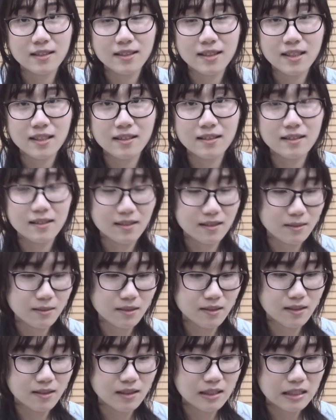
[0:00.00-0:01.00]
did
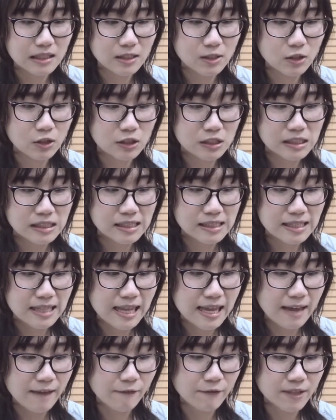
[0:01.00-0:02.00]

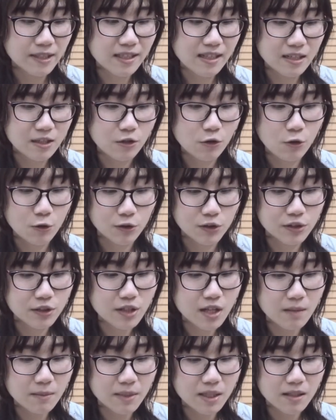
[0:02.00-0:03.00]
have another order
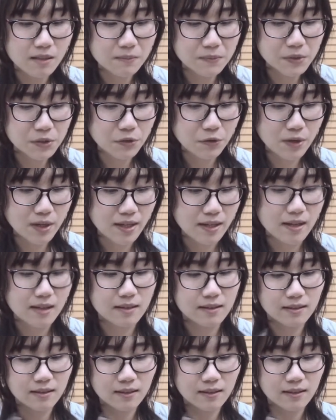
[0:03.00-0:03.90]
coming up, so yeah.